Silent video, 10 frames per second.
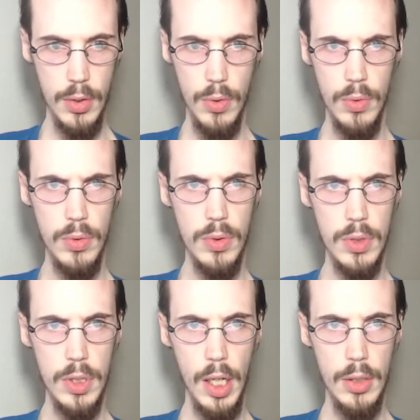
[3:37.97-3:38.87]
Or
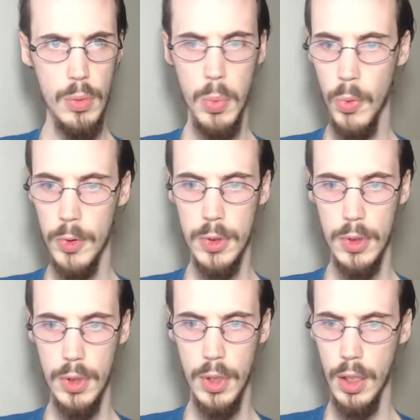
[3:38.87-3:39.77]
she got 2
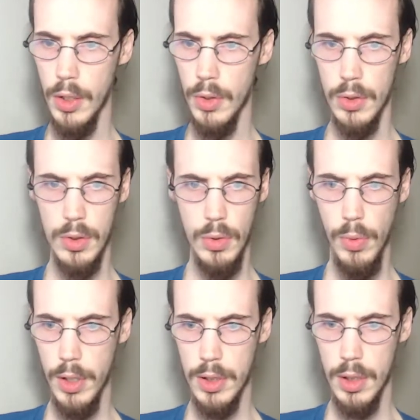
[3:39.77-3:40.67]
bullets in her
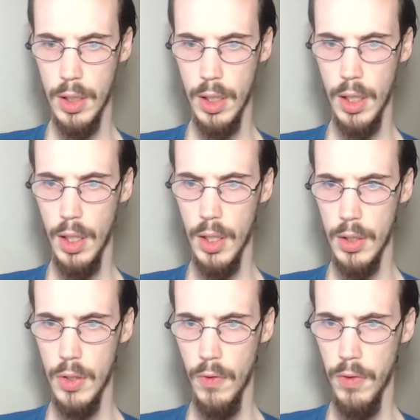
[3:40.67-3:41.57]
threads.
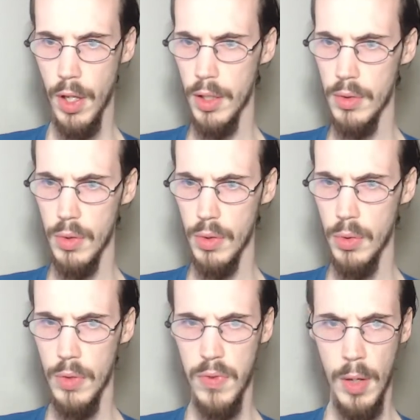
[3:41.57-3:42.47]
2 flight or
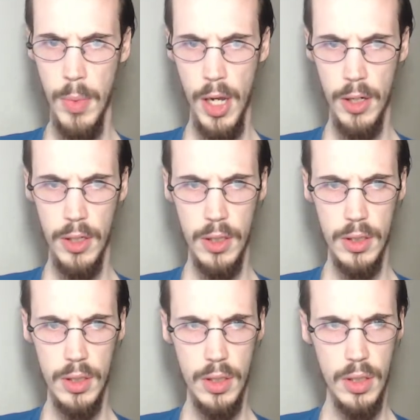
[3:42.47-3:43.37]
3 flight by her.
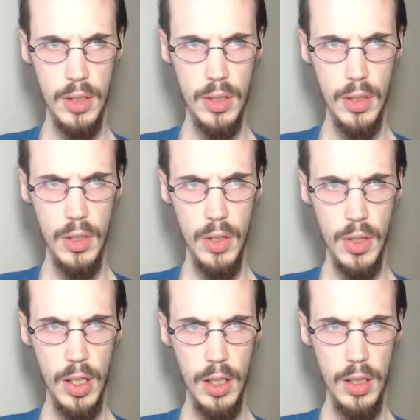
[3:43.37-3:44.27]

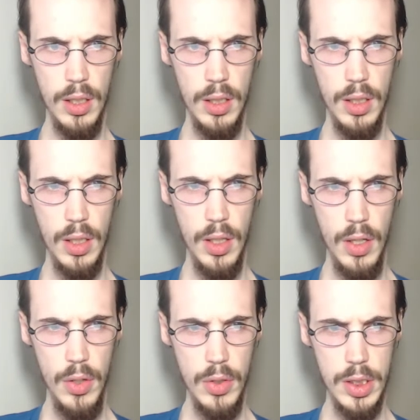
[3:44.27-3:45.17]
Okay.
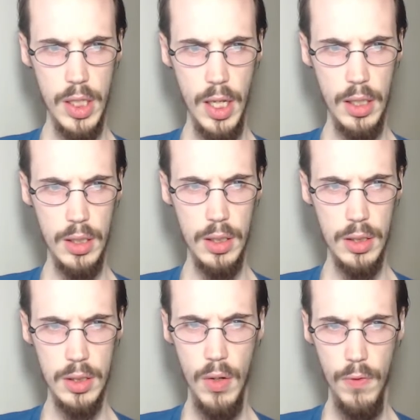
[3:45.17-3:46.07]
Your stand.
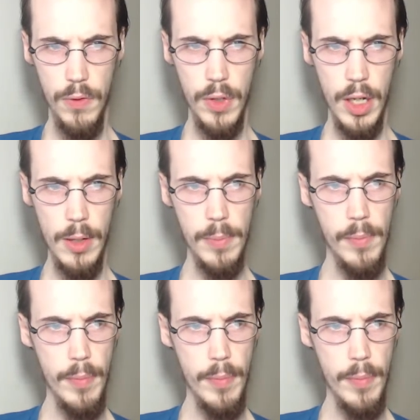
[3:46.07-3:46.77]
Stone free.